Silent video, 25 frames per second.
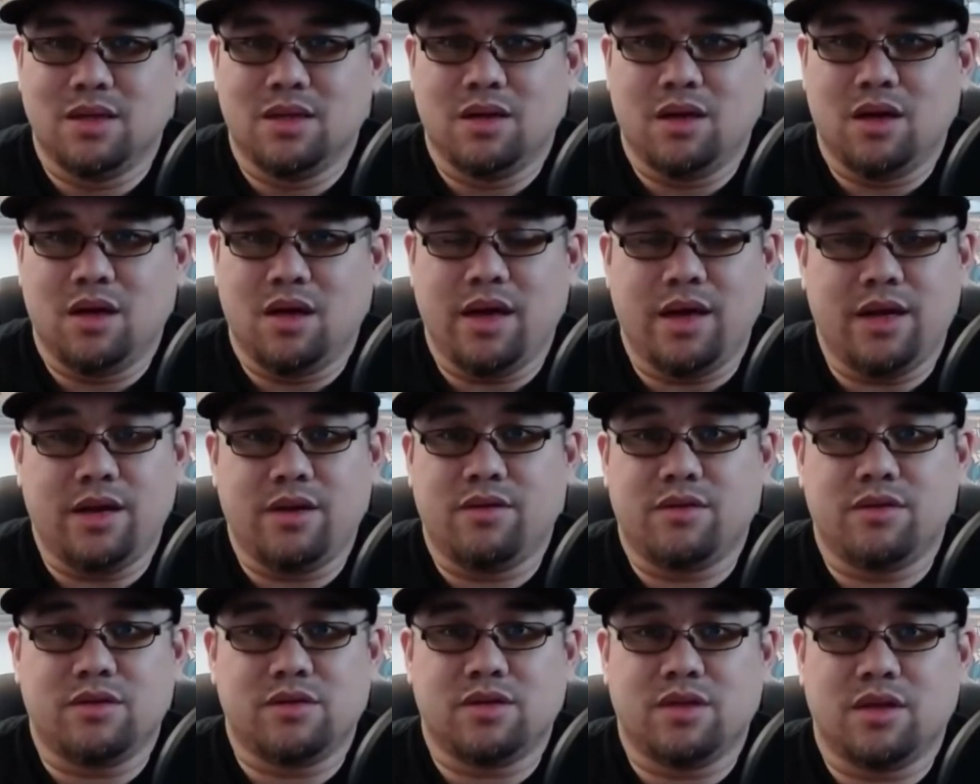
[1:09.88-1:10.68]
any
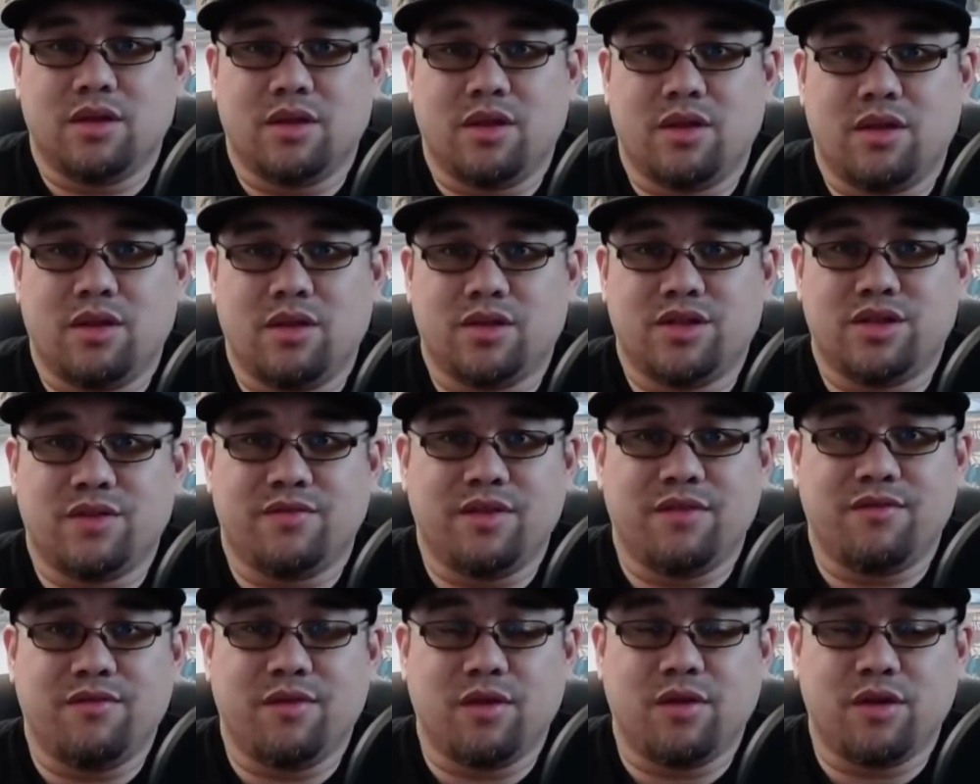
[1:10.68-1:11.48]
of those, the
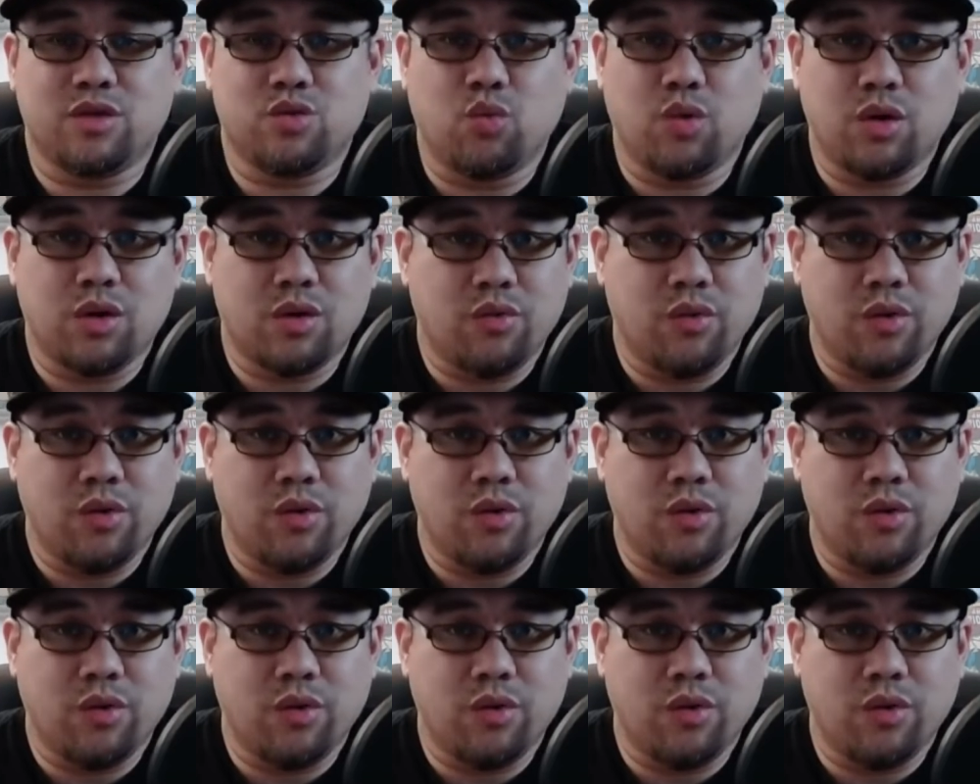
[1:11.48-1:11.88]
Shifting Focus Wonder